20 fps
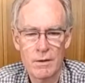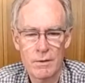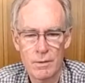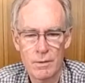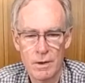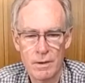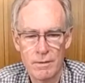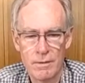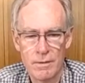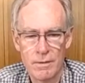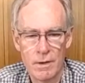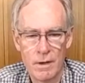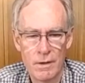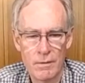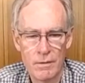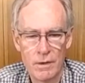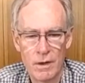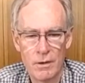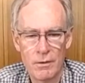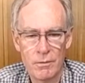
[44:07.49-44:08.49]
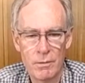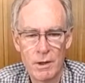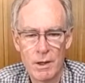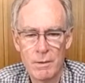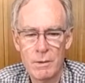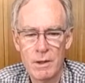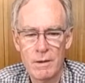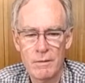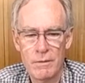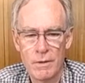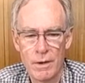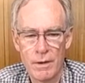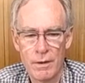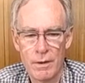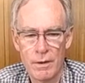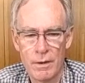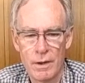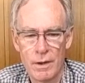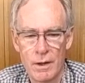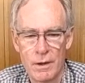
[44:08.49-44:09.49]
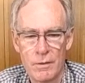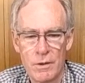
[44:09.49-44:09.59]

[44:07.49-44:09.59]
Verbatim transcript: 25 years, maybe even 30.